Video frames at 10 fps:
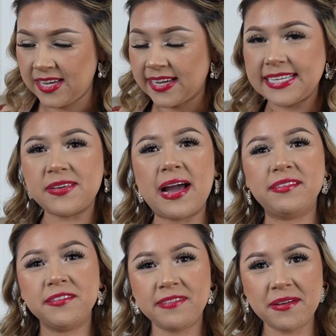Okay, so
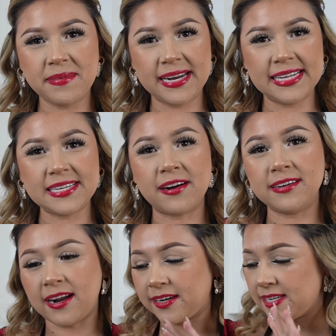after 5 minutes, our
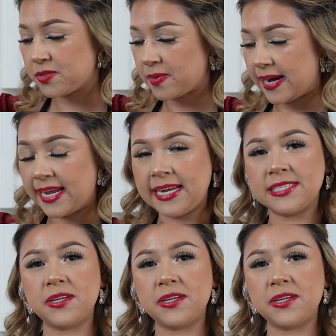lard is ready.